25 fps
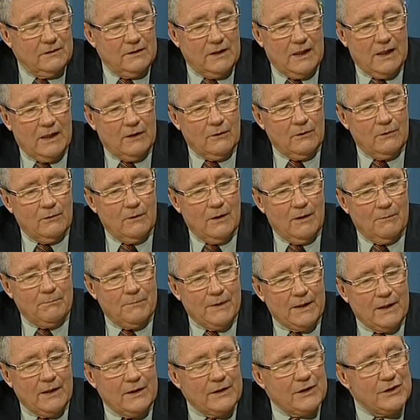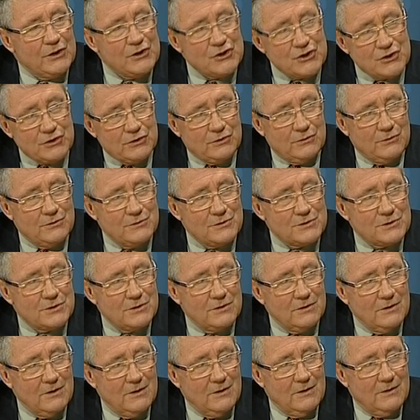are about
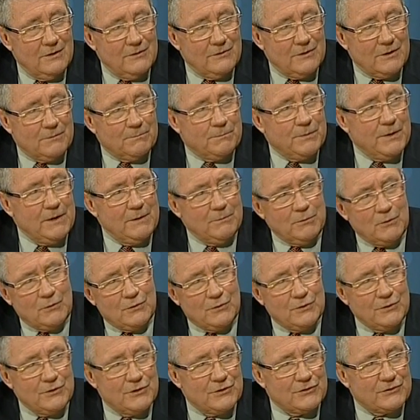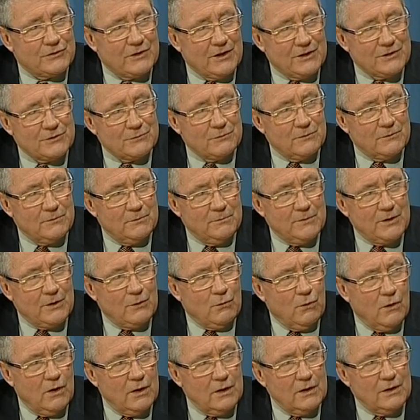issues that people could discuss with me
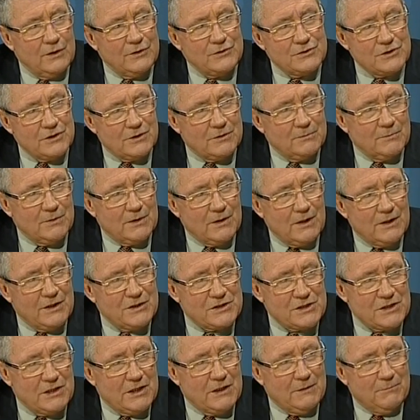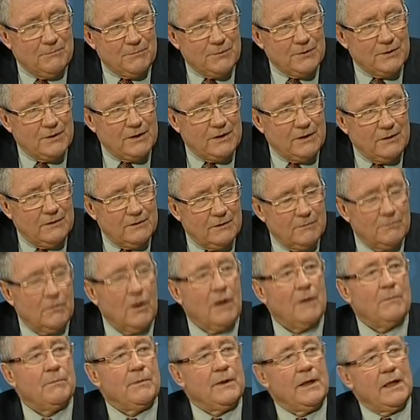quite legitimately as an MP. It
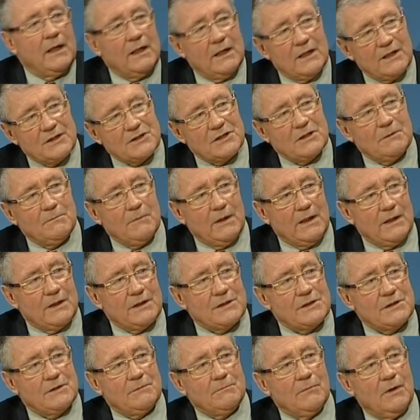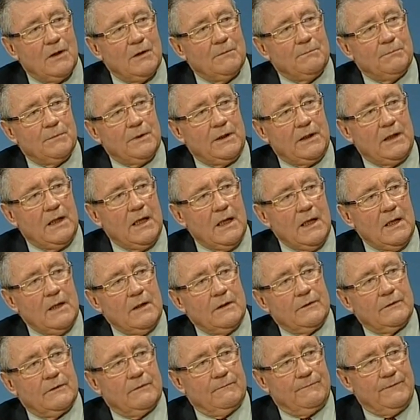might be housing matters, it might be
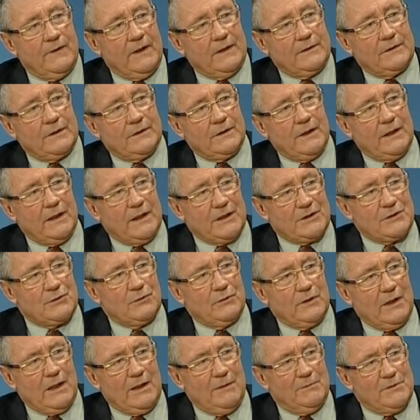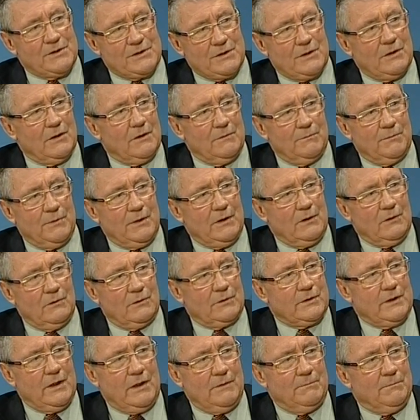the fact that the next door neighbours are not being
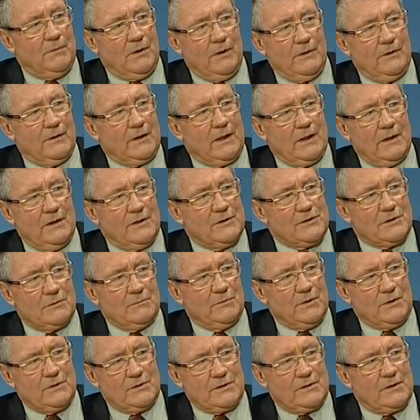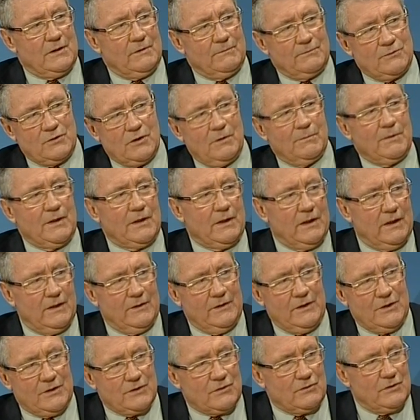looked at by the council because they're chopping down
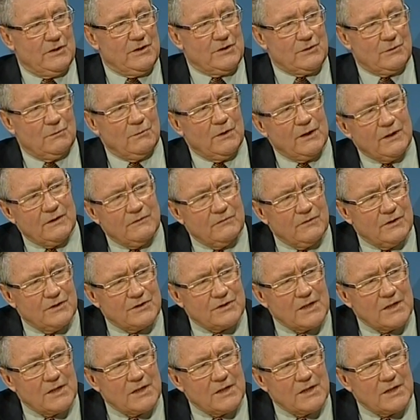their trees or whatever it is.